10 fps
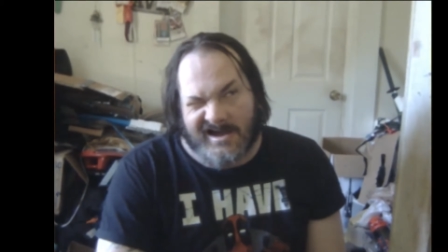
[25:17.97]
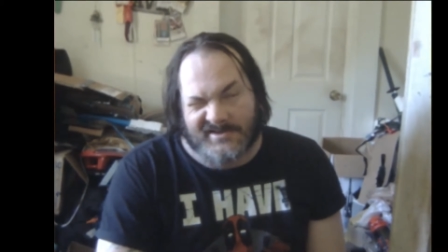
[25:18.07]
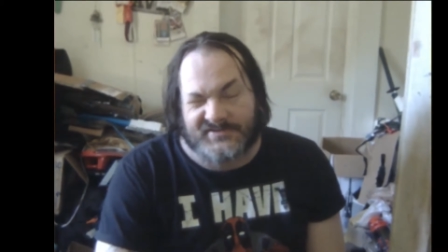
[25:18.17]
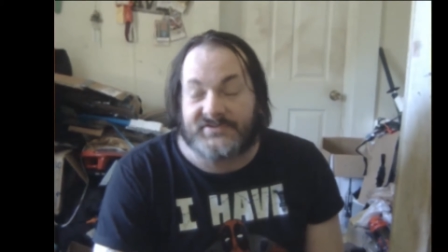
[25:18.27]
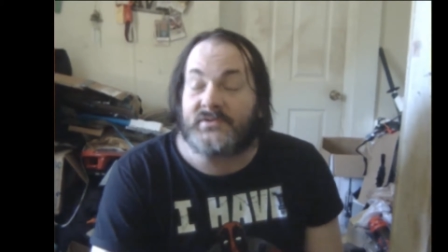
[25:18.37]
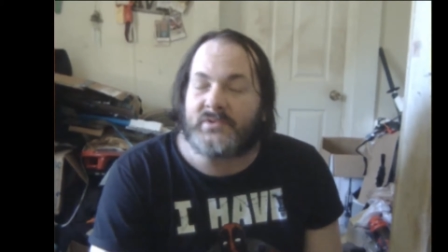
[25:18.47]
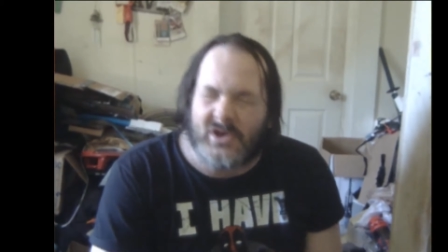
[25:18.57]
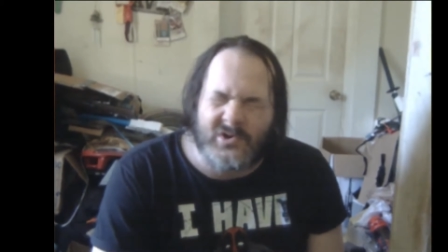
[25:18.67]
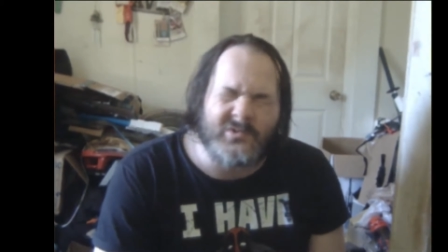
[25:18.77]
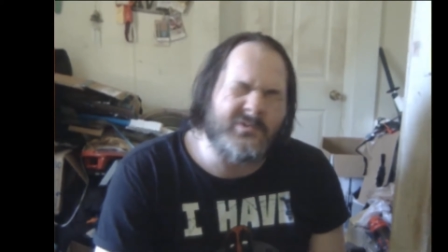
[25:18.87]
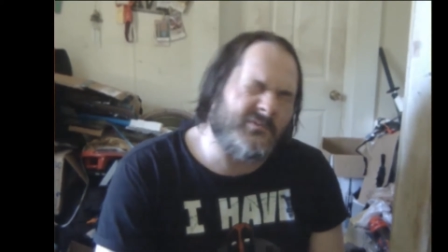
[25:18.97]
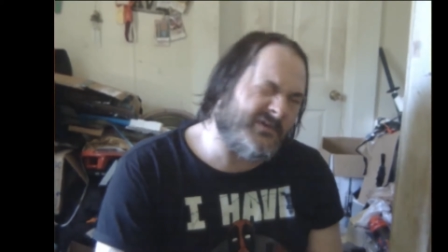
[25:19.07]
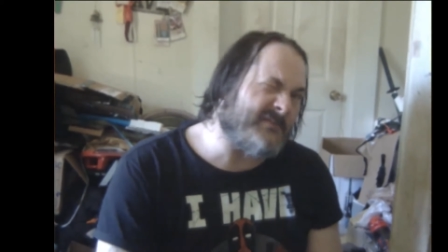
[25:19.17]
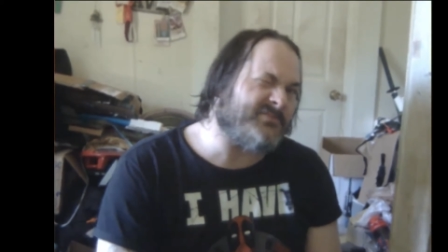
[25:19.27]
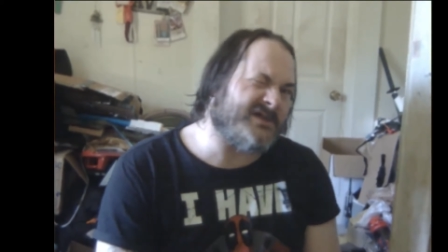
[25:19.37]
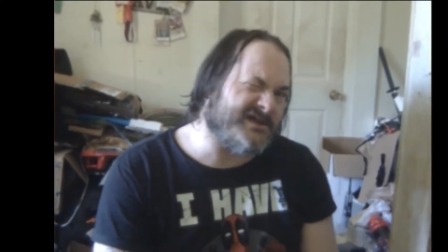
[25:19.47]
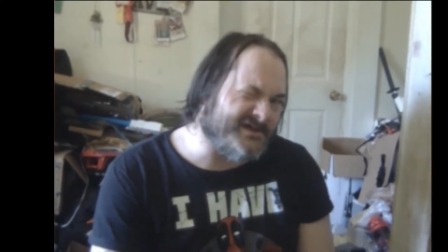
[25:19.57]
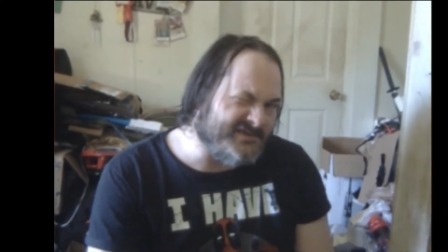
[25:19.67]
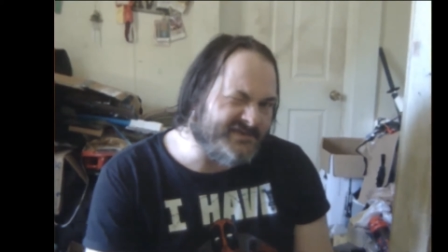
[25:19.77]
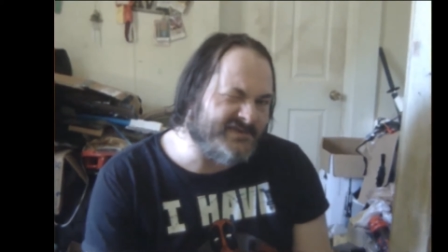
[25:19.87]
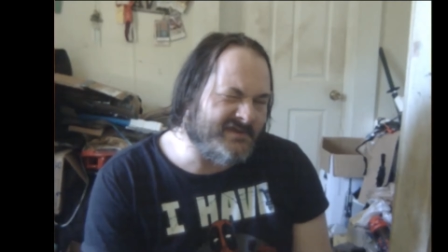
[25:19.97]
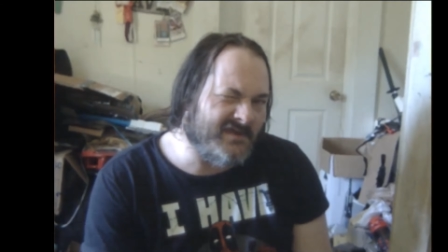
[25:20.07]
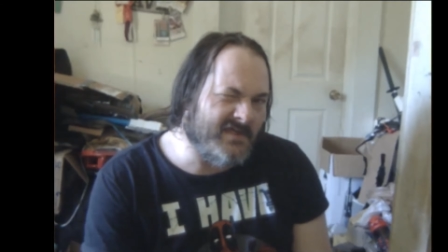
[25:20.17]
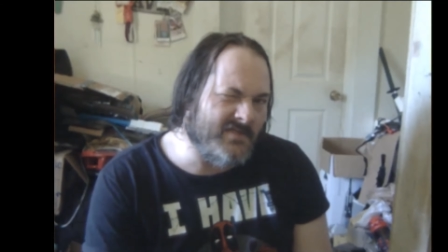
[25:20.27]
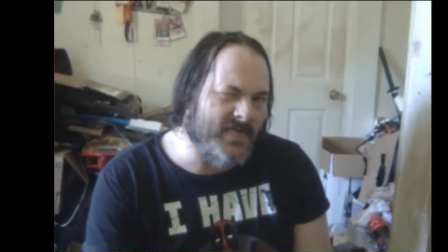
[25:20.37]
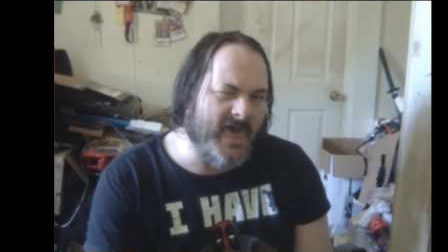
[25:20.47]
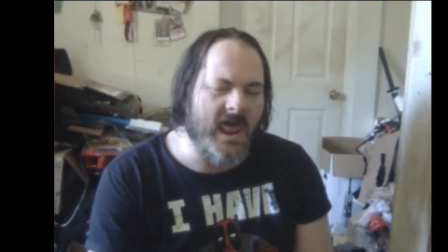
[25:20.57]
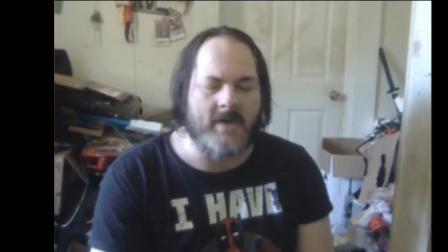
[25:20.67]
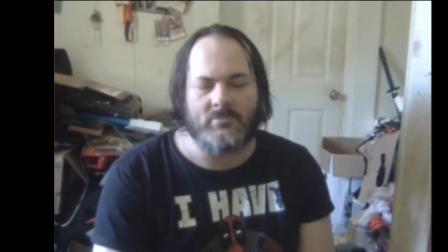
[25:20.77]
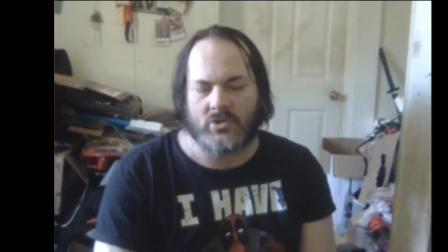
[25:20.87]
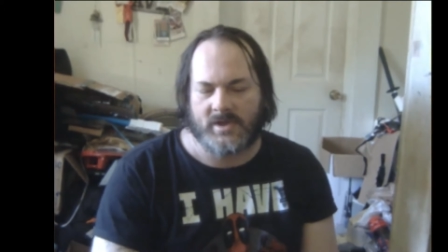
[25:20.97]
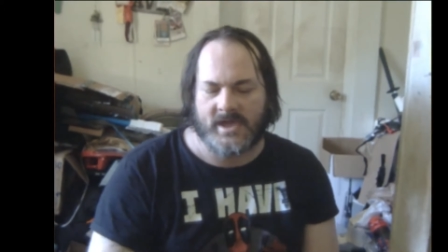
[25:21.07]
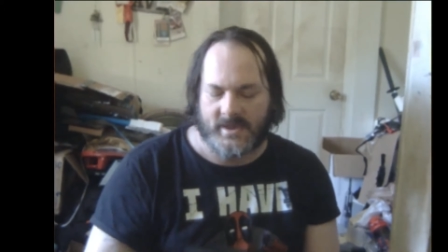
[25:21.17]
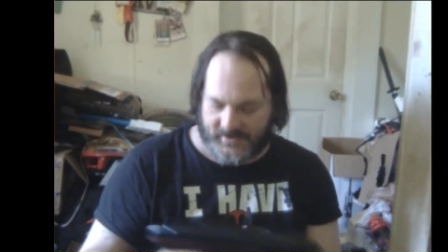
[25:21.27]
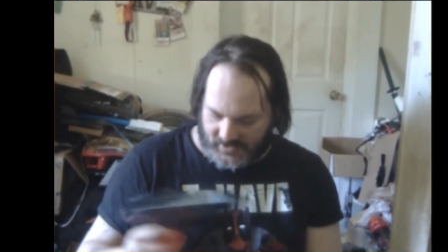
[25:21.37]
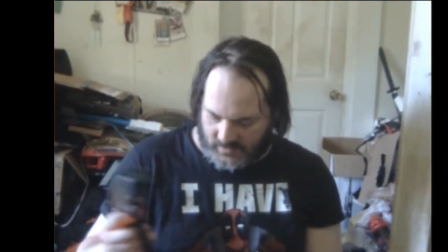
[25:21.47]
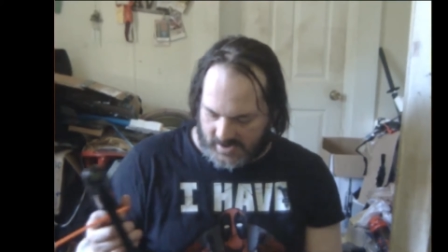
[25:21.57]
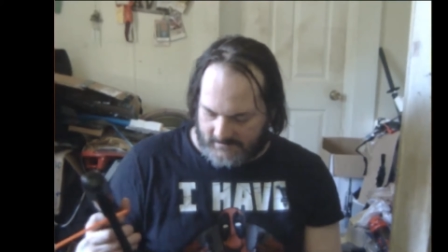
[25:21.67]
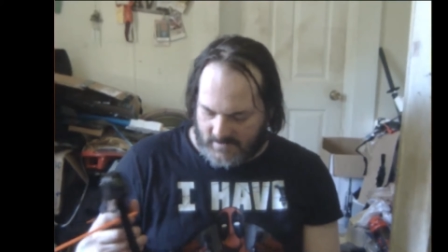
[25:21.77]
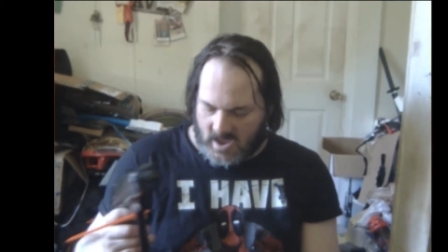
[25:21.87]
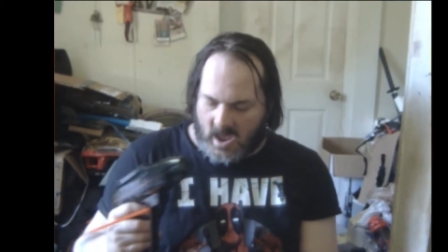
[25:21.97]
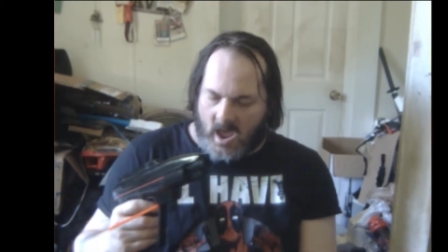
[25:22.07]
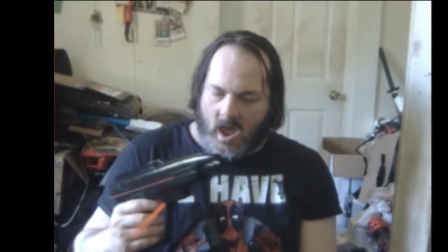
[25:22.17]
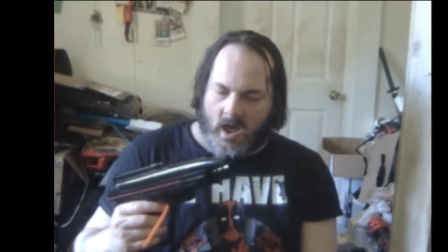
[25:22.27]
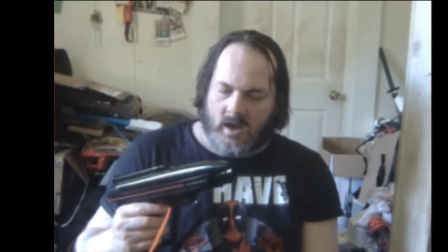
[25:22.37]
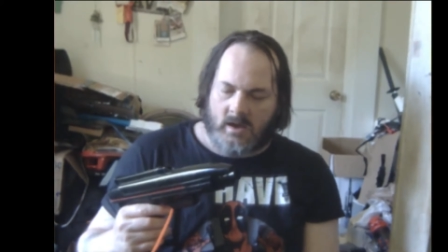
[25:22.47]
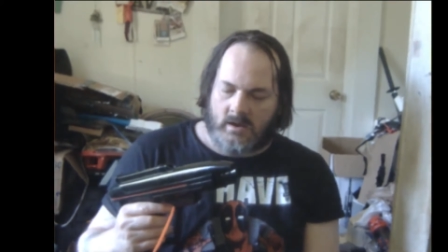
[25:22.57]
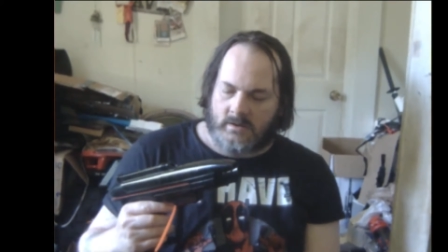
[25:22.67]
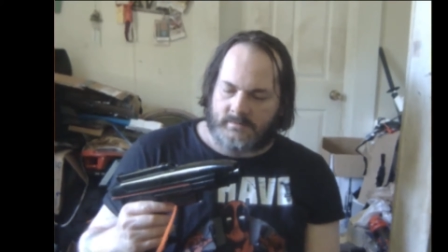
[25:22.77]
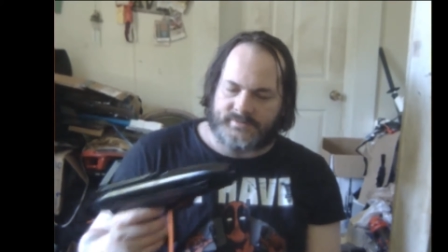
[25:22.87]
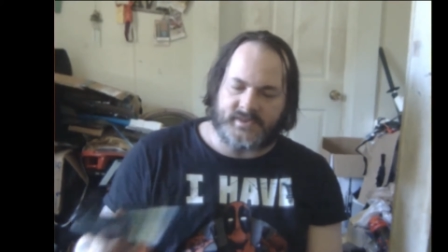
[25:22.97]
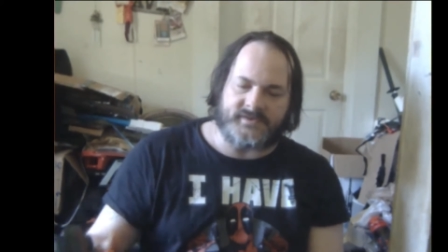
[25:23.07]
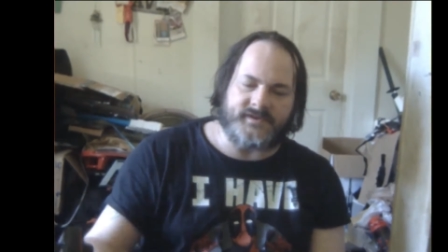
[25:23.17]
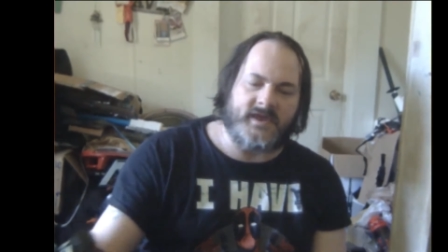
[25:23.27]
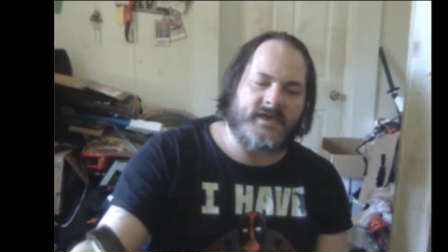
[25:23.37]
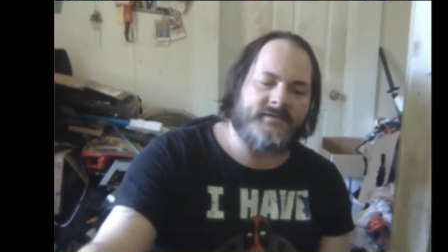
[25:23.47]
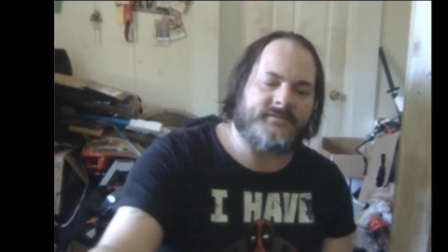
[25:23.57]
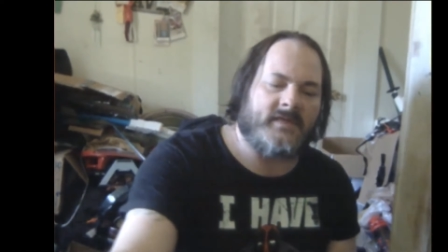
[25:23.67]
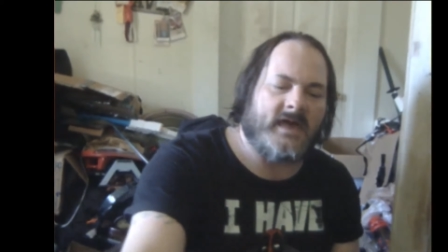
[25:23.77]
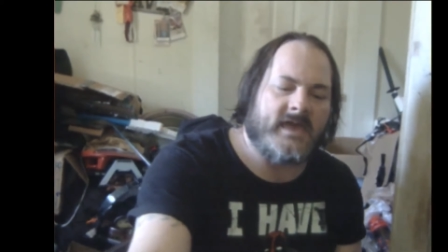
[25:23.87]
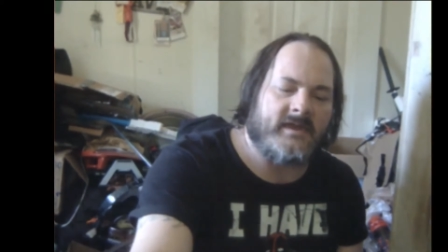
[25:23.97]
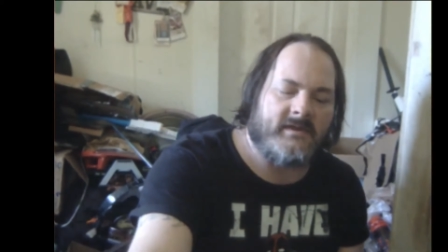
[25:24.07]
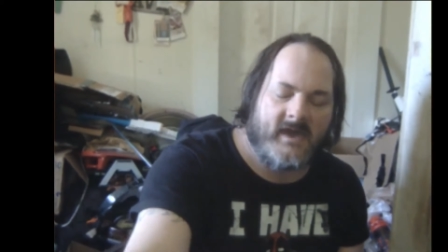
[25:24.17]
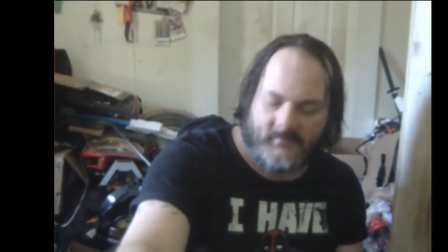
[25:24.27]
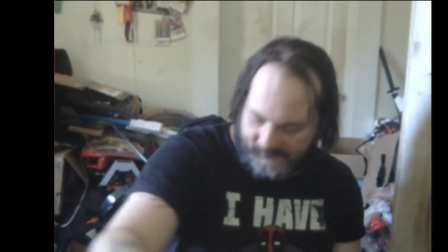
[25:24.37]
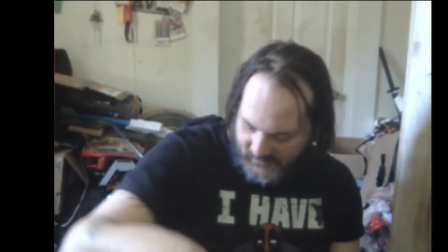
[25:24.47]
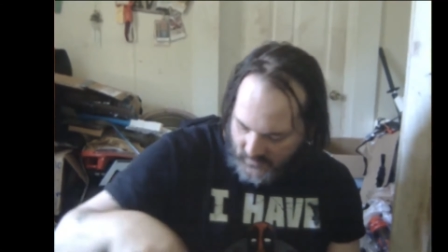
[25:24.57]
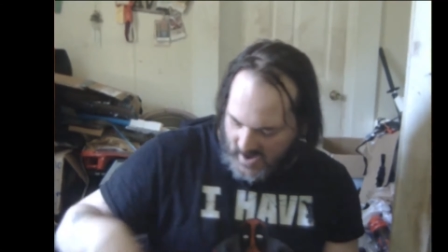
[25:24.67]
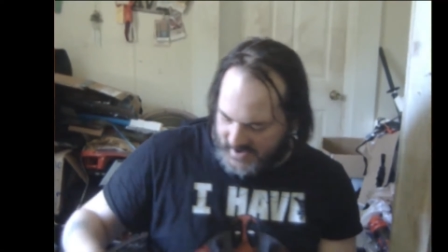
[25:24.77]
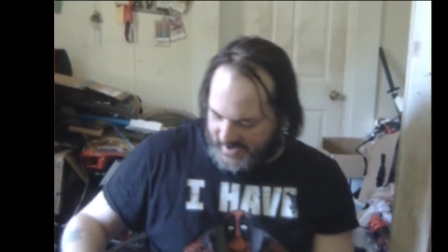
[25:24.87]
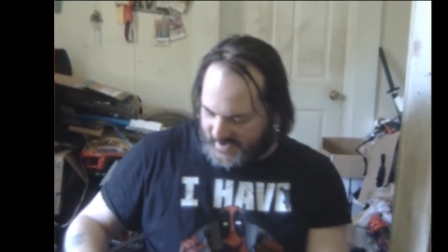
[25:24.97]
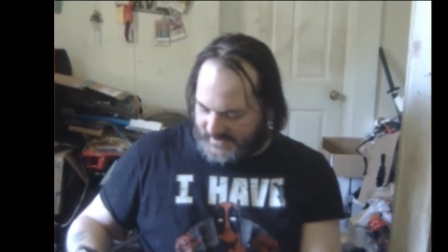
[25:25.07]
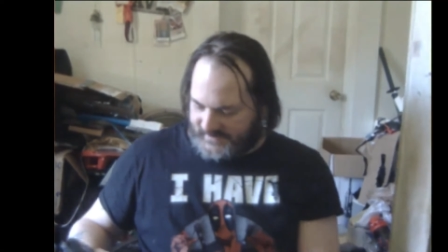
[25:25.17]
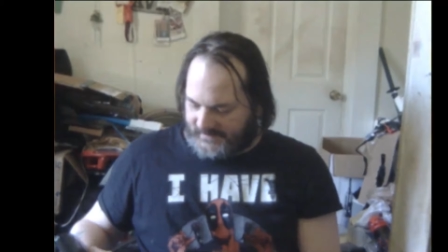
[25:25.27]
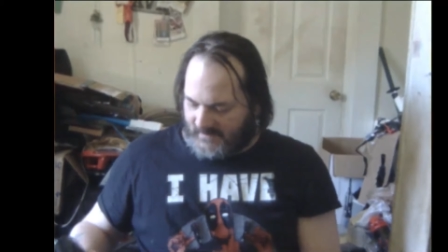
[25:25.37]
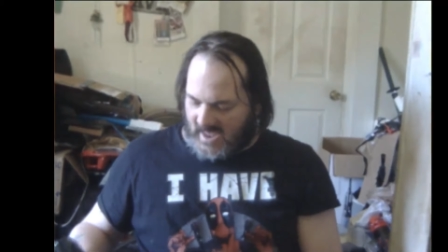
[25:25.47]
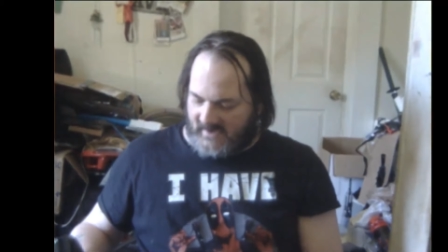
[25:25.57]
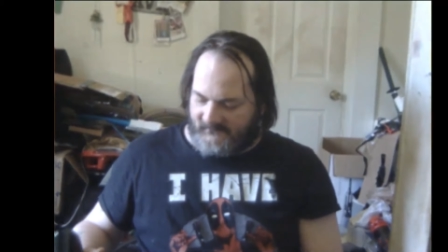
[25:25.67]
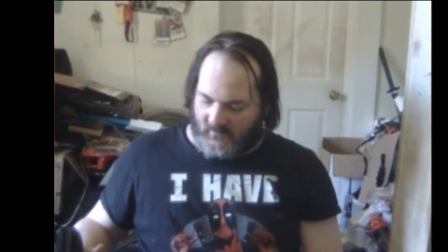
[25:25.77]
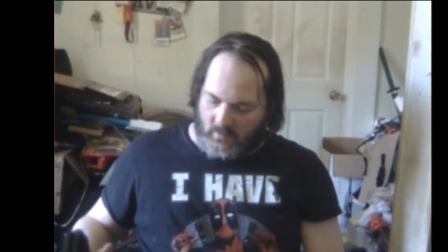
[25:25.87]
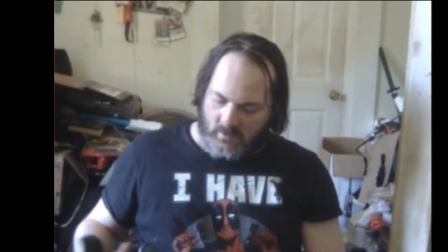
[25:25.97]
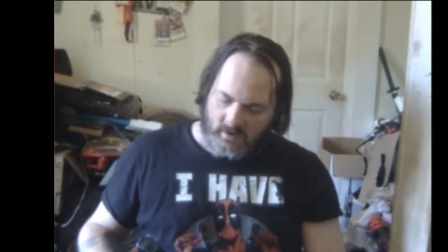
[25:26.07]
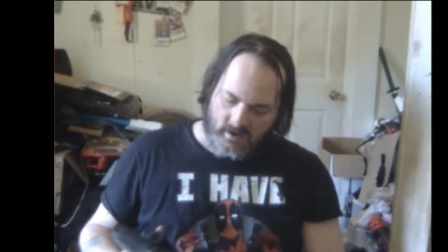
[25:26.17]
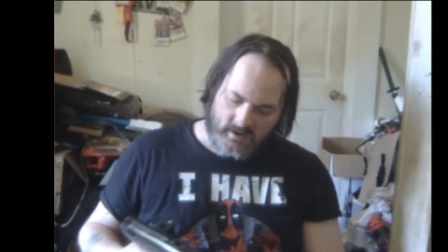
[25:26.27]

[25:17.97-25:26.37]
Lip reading: pseudo replicas that I'm looking at doing, such as like have a few ideas like for